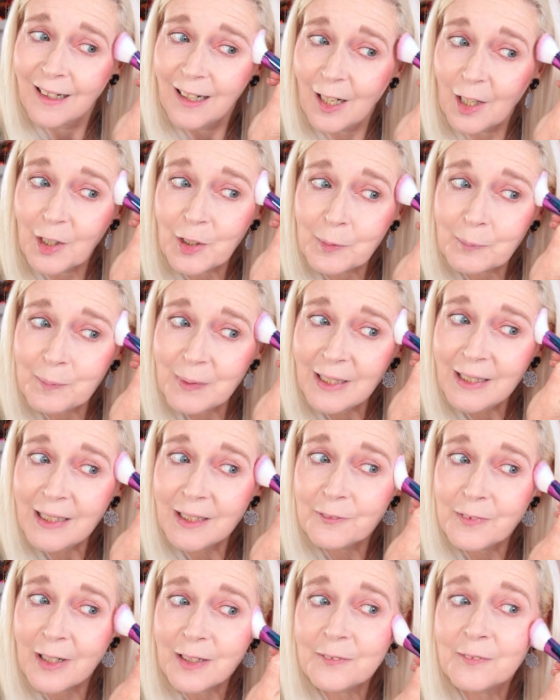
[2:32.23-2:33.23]
a completely
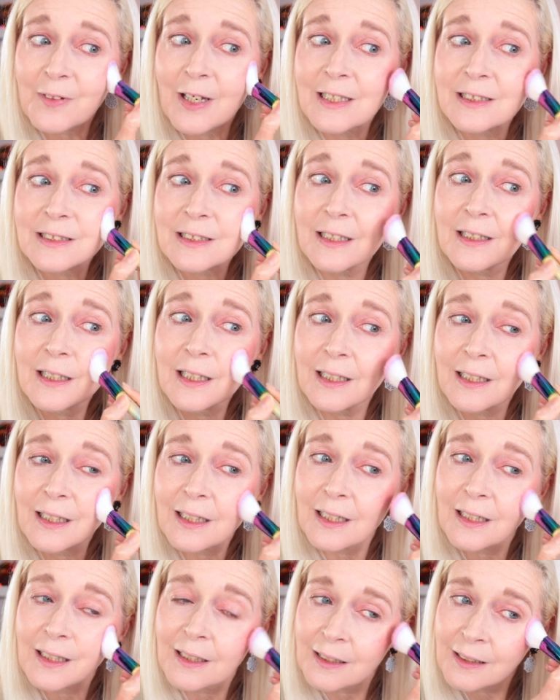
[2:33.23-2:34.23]
red face, I think.